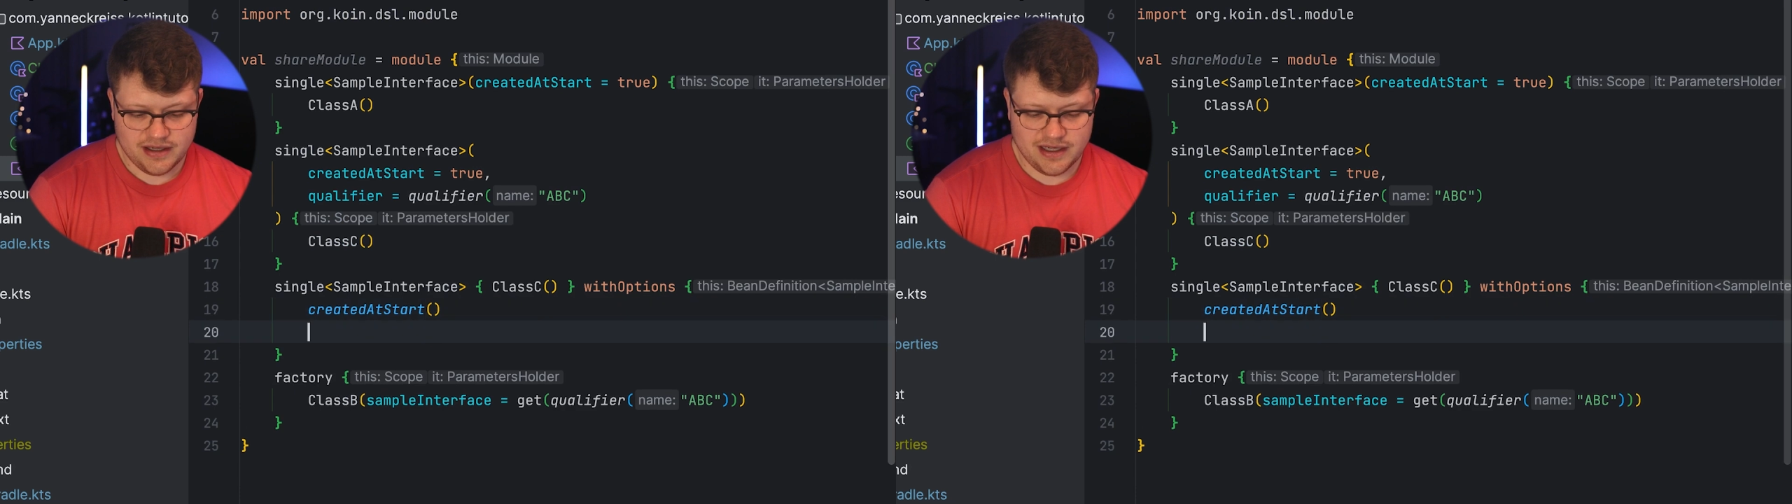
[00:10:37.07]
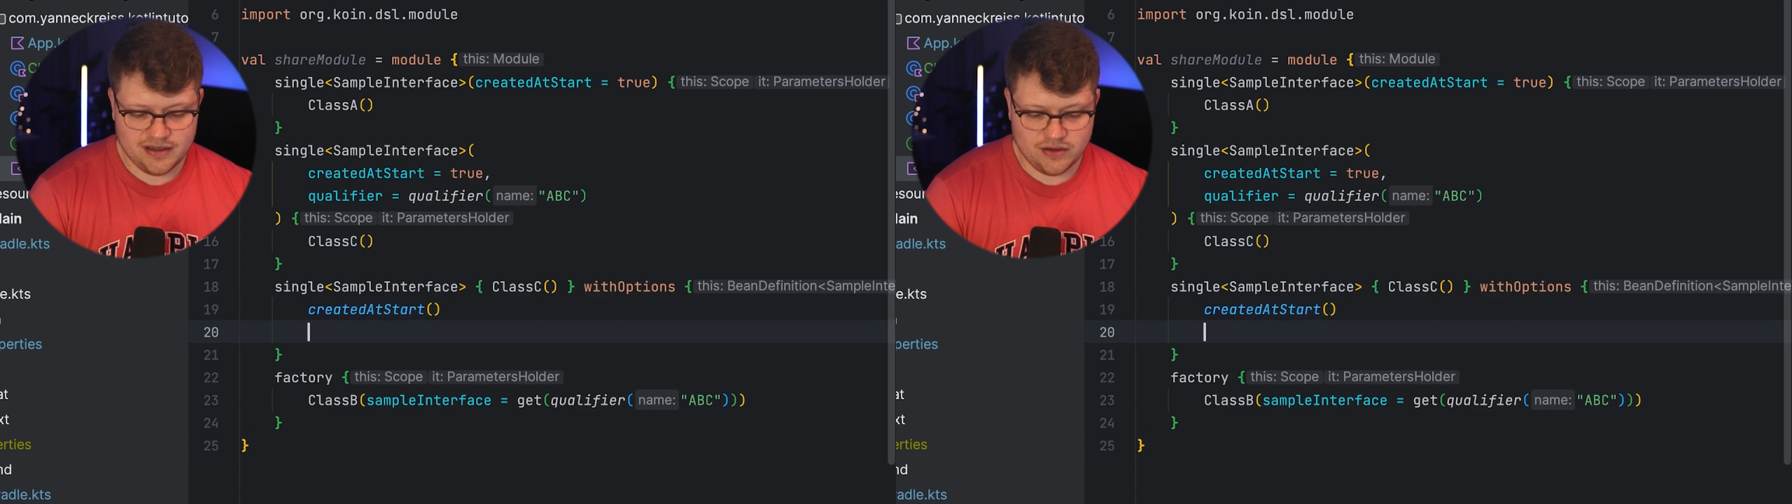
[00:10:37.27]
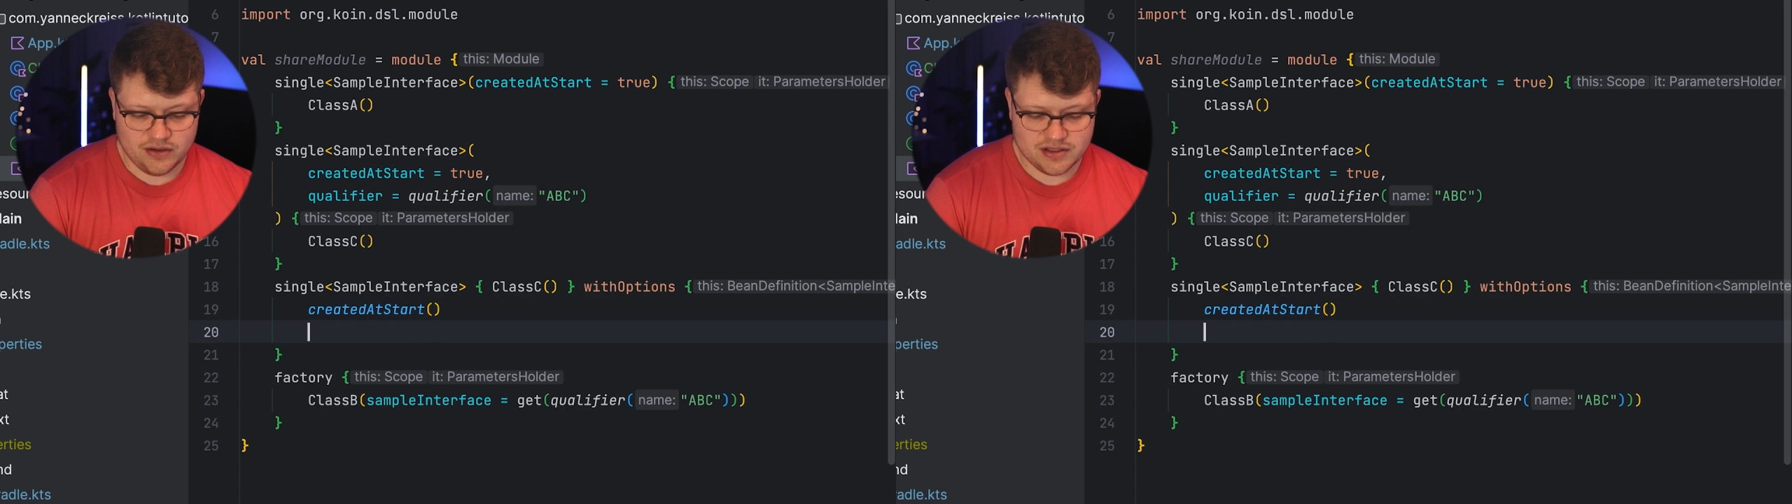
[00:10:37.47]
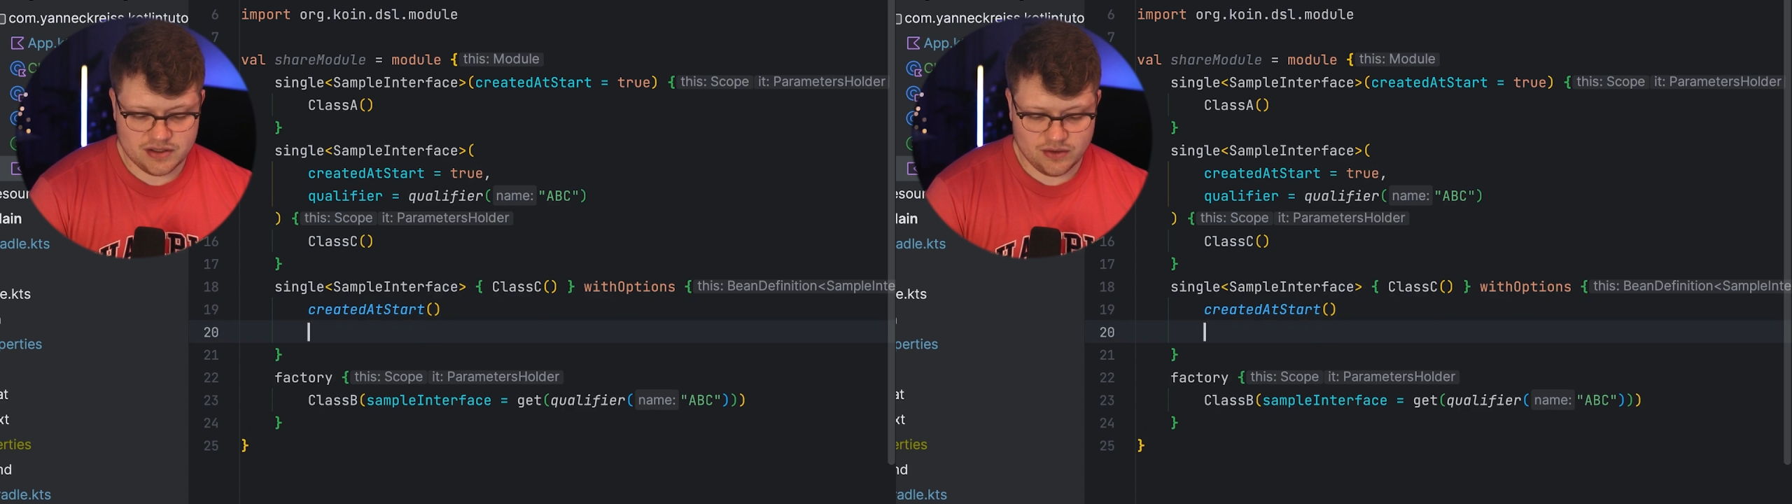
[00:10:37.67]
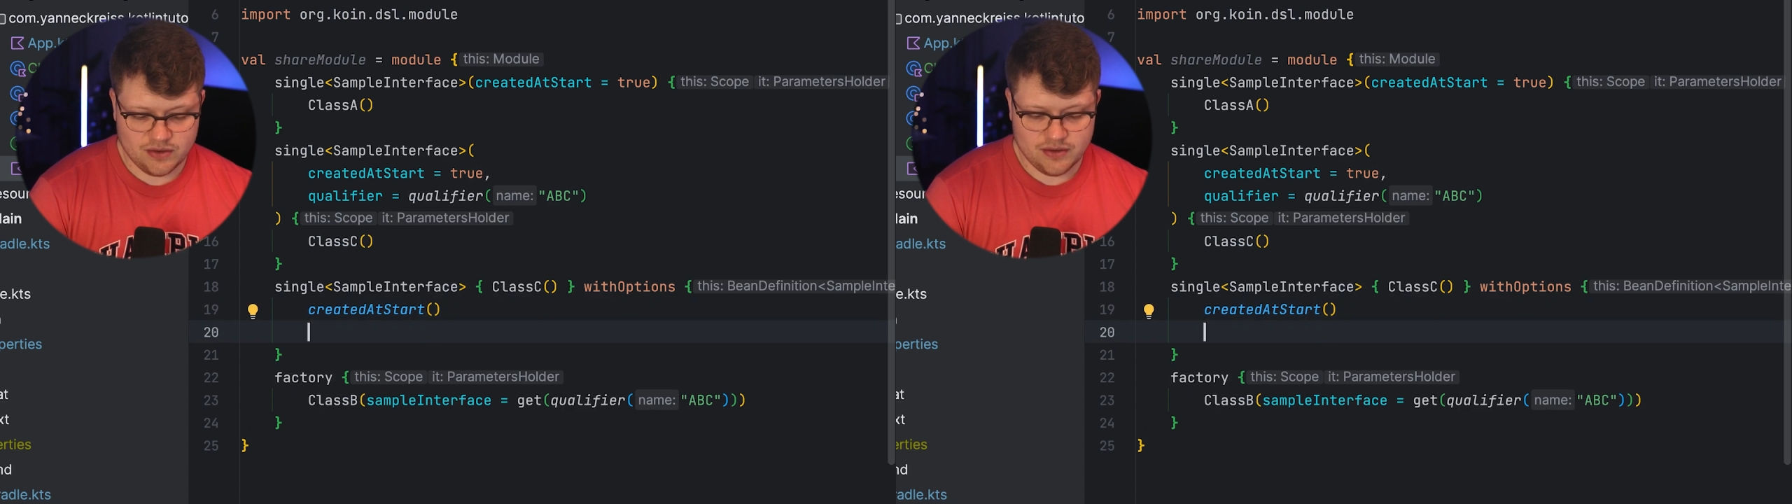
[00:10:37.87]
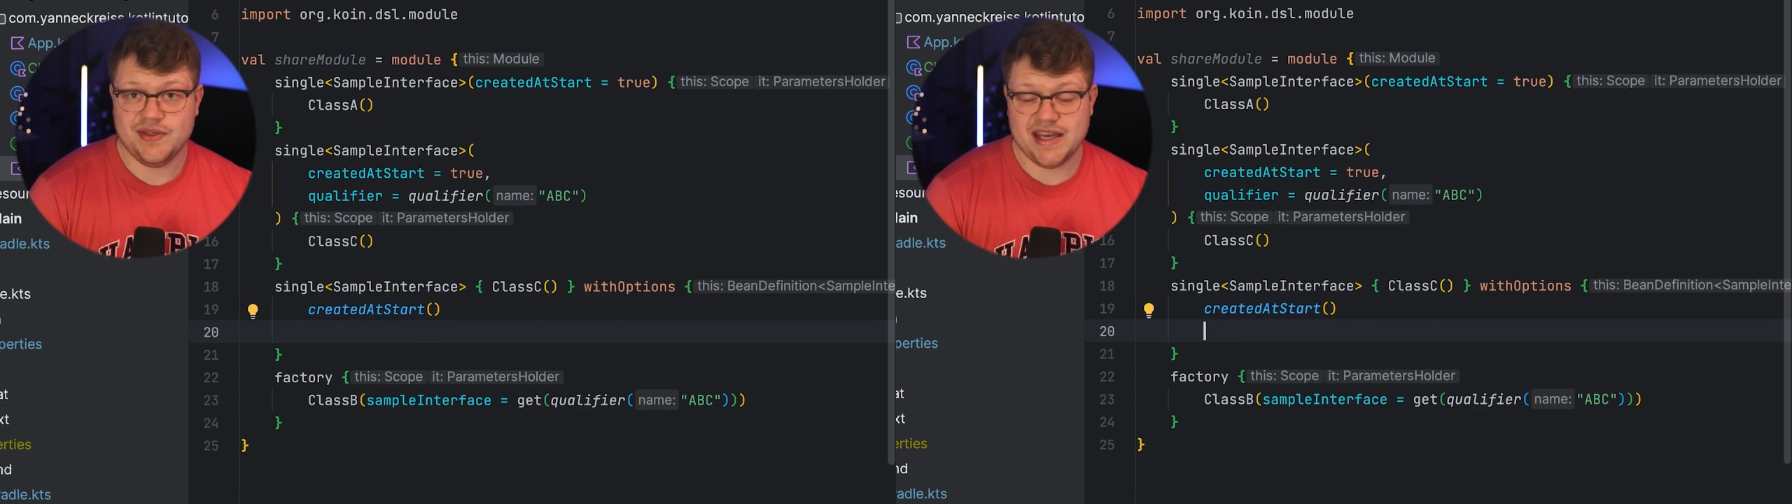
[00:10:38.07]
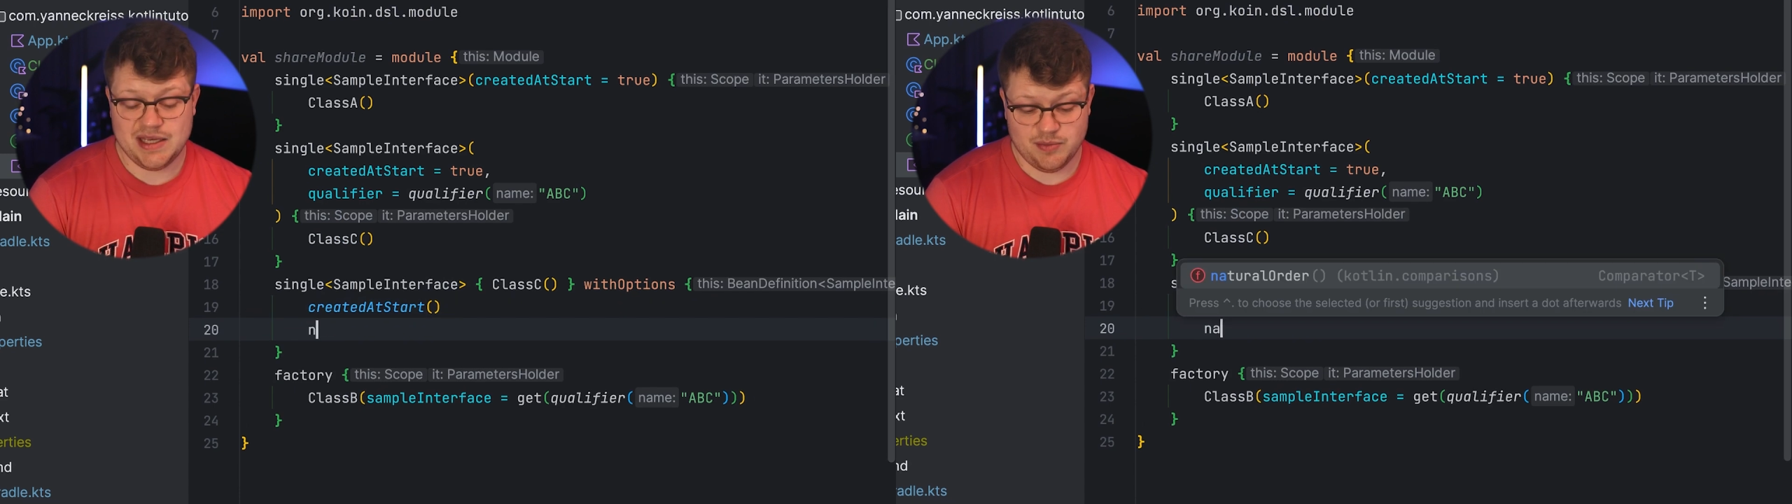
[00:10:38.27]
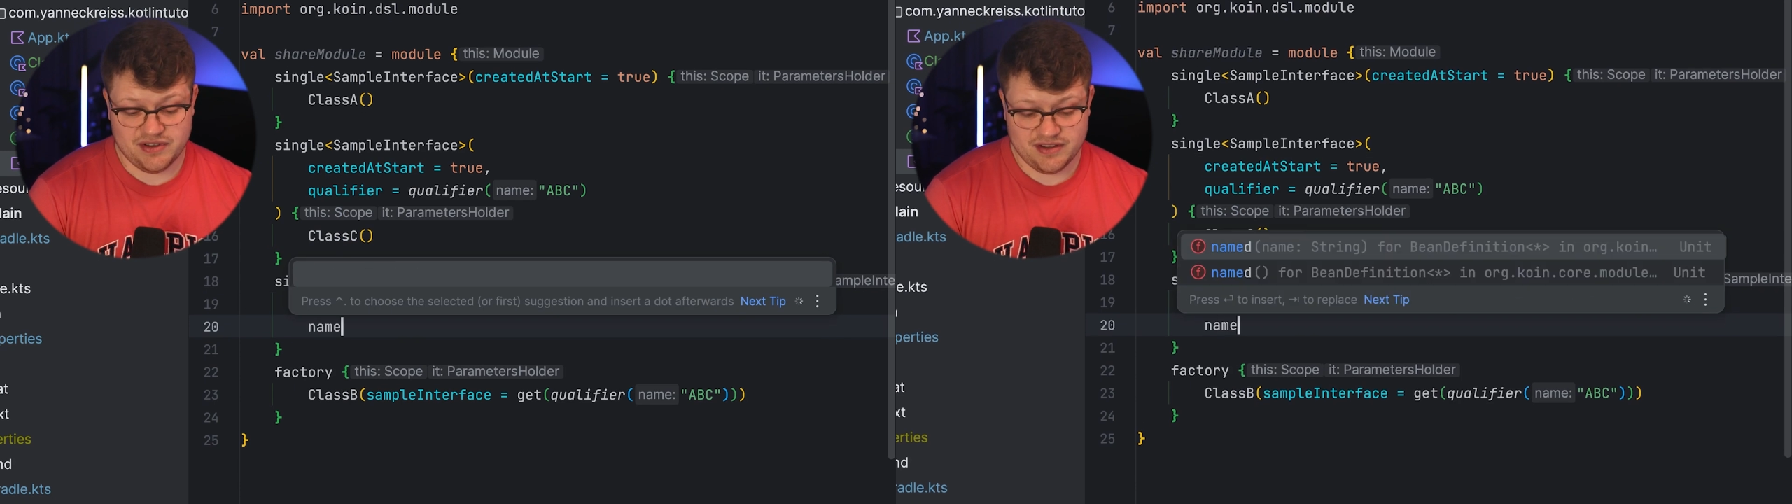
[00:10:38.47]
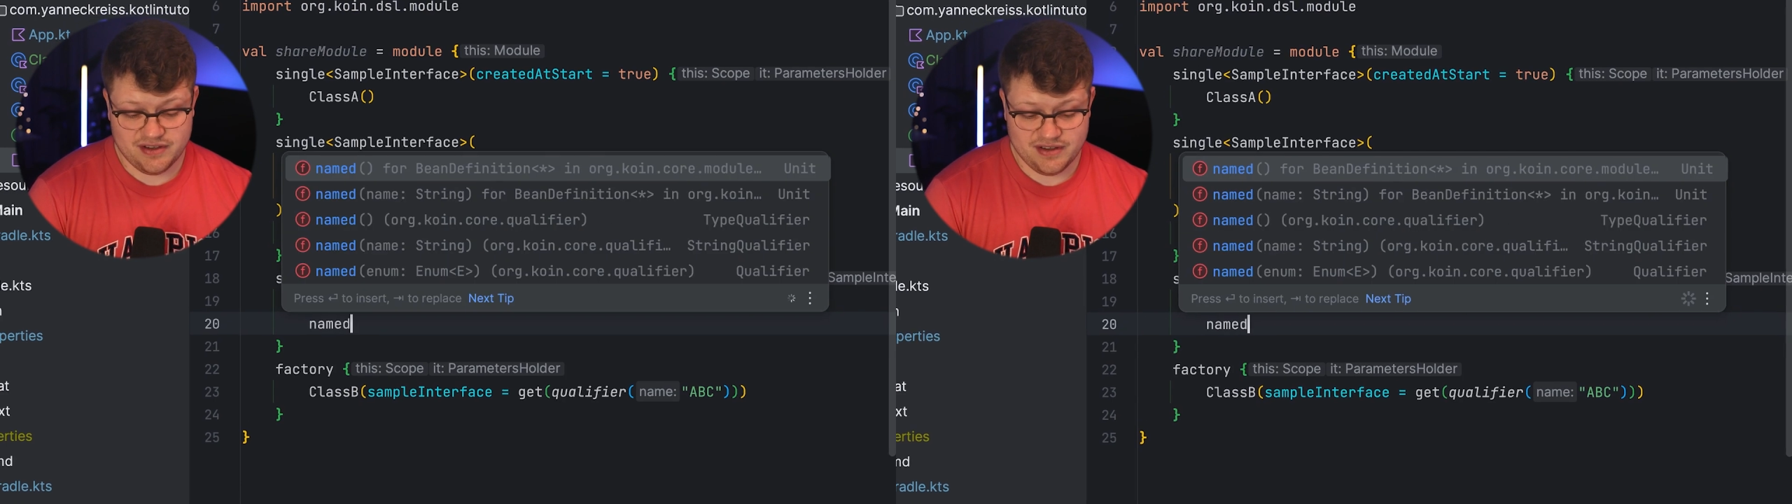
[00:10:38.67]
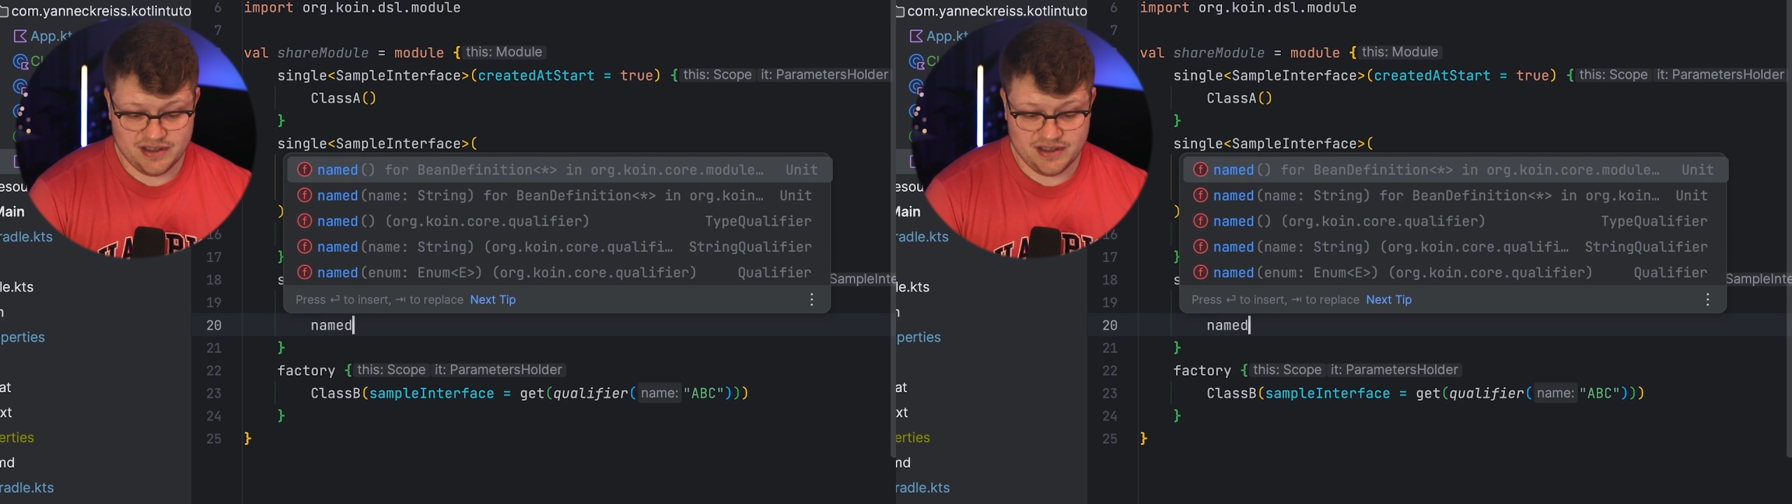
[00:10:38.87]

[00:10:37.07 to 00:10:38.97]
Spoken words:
and also named.